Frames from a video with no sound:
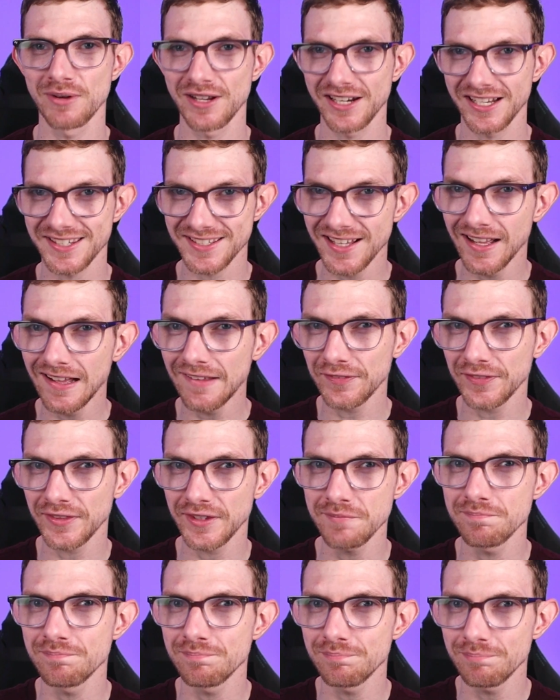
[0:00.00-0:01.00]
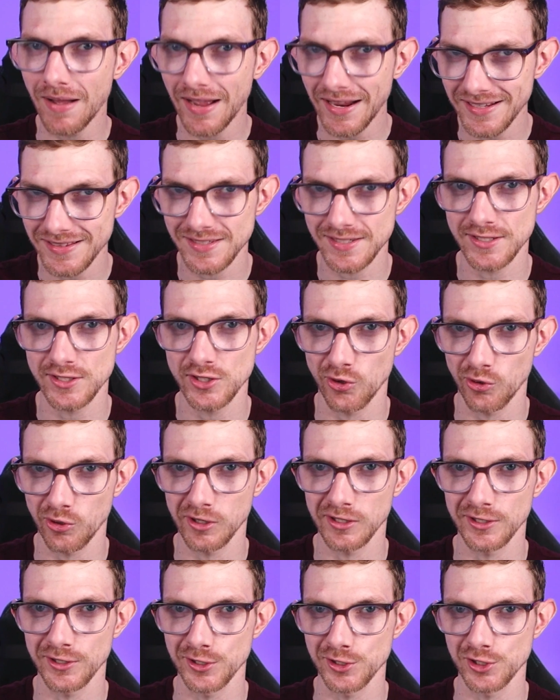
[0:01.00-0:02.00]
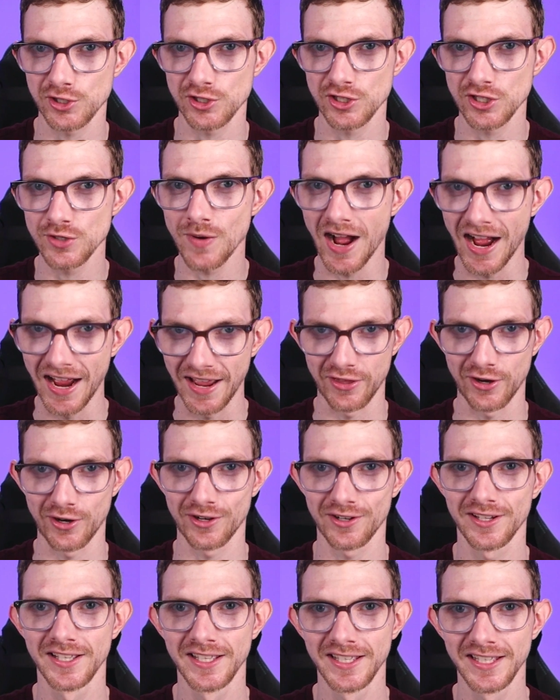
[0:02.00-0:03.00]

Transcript: but it's not the mites you're allergic to either.